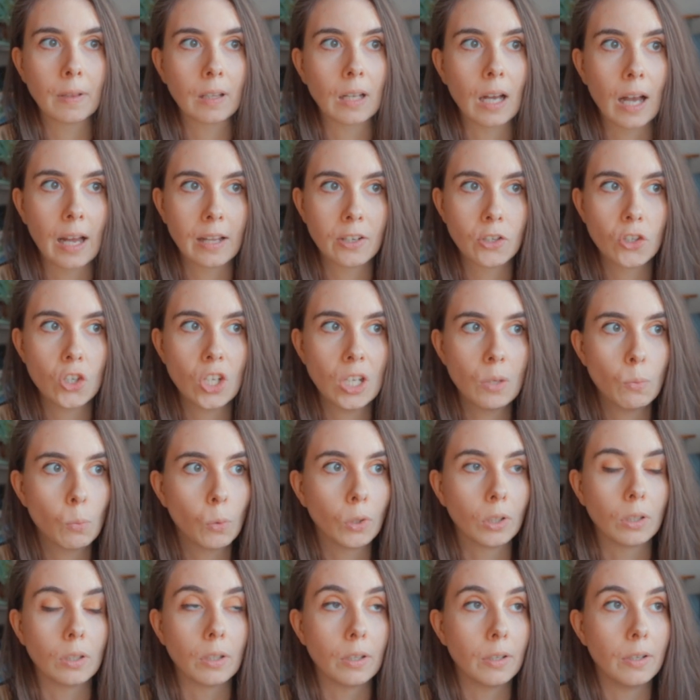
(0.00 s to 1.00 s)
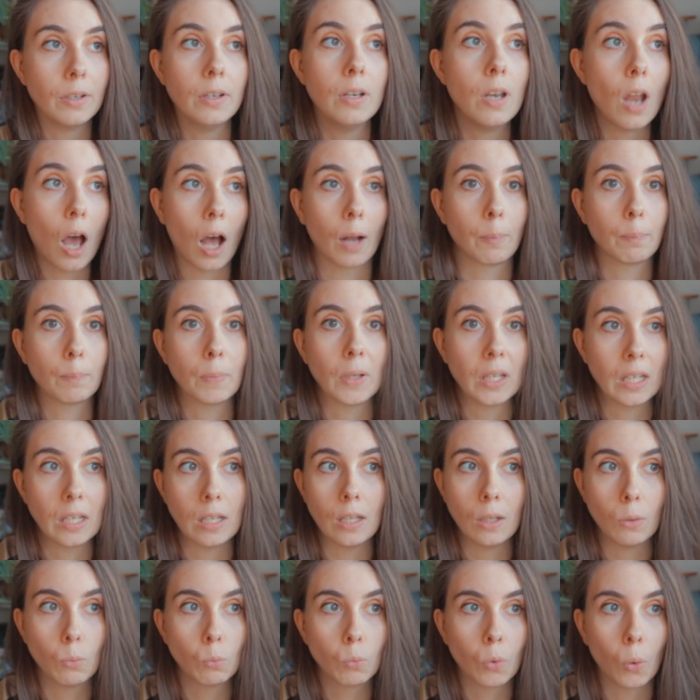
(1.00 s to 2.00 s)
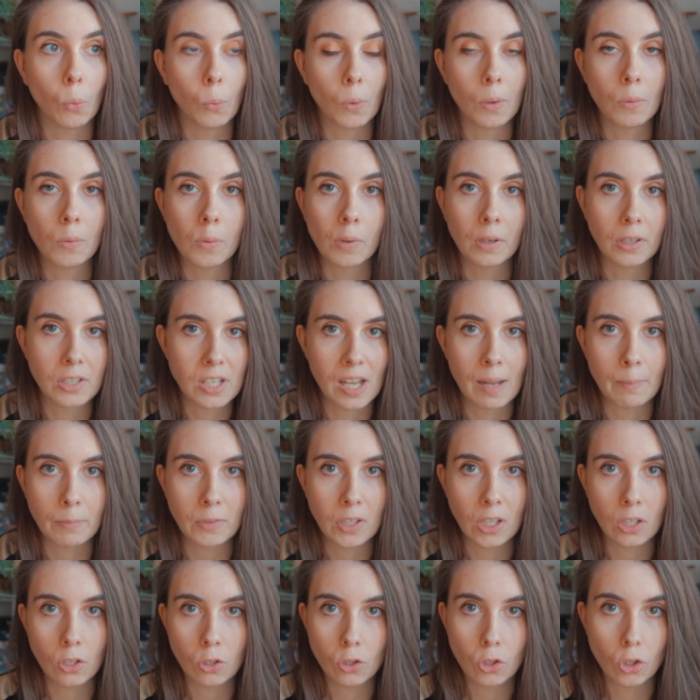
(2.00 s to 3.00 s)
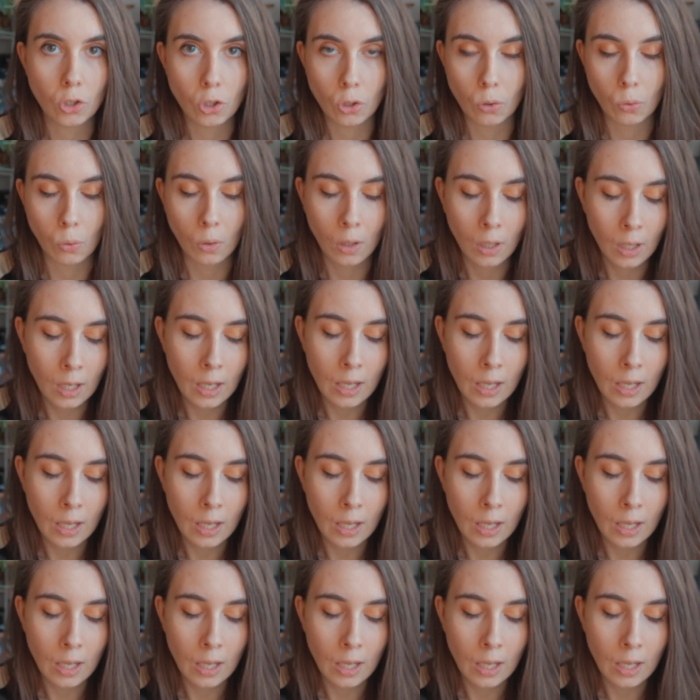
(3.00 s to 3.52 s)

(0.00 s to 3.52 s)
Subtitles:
kanji would not be what we were attempting to do.